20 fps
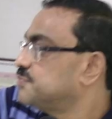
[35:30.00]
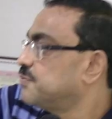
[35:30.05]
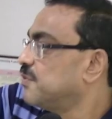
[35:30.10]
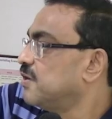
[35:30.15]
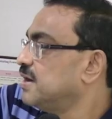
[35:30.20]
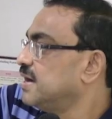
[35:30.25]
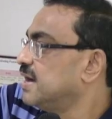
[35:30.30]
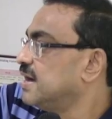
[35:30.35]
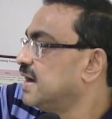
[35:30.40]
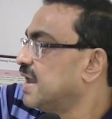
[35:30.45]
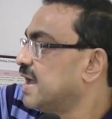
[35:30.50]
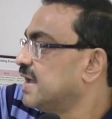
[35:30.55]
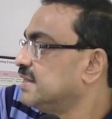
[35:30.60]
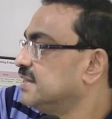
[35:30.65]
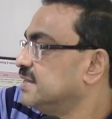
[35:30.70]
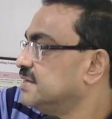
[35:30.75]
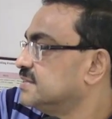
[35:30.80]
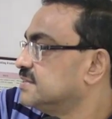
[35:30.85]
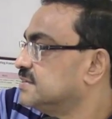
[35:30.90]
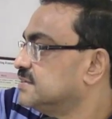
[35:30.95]
folded
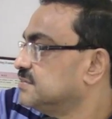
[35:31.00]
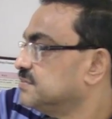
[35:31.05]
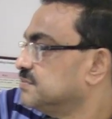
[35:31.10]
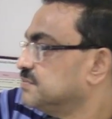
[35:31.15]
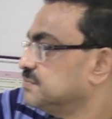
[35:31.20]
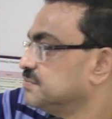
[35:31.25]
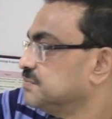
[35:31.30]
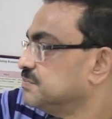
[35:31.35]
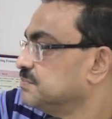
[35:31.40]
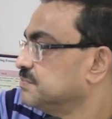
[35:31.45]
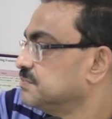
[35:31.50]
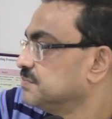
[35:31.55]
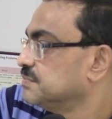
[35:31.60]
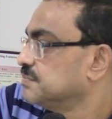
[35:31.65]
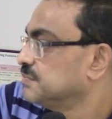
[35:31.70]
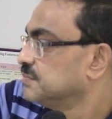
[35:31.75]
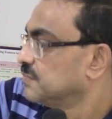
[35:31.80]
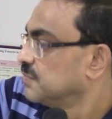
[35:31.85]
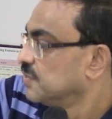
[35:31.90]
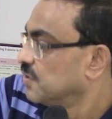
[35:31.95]
like this.
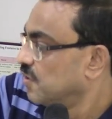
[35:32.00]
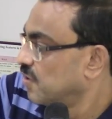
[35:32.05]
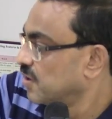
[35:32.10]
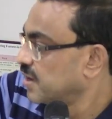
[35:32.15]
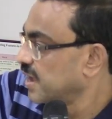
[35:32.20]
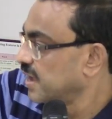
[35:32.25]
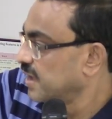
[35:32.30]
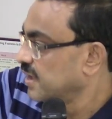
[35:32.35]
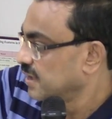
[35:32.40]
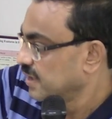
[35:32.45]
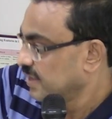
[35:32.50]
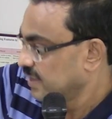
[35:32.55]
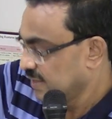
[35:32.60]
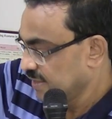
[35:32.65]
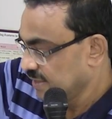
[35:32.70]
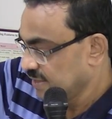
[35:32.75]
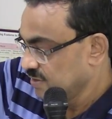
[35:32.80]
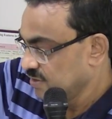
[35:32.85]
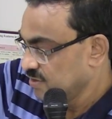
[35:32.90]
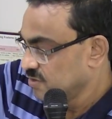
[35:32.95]
Okay,
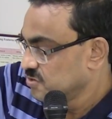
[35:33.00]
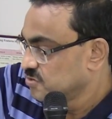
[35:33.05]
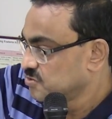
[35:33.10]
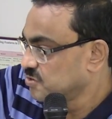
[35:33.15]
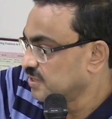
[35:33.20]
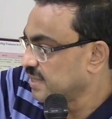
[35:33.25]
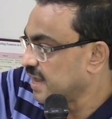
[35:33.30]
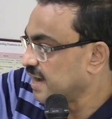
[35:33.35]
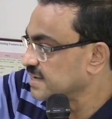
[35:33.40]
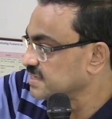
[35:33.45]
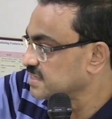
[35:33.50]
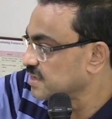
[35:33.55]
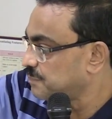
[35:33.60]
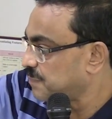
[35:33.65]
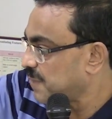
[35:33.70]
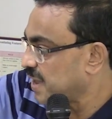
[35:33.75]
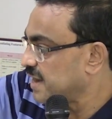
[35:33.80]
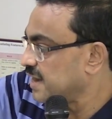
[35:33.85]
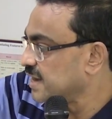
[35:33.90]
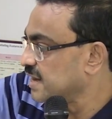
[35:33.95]
so that is the
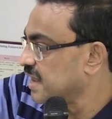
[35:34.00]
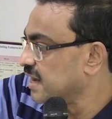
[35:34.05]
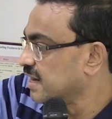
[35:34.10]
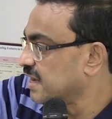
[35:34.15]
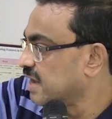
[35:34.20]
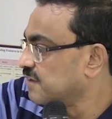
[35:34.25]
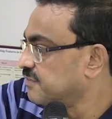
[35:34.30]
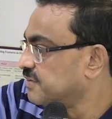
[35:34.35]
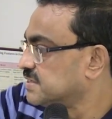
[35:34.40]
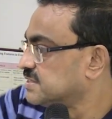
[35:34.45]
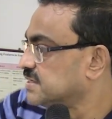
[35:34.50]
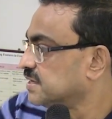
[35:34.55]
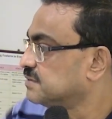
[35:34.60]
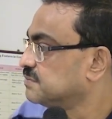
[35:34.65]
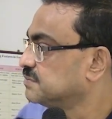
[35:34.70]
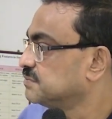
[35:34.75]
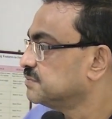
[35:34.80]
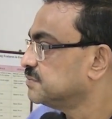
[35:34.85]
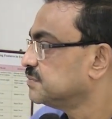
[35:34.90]
perineal curvature.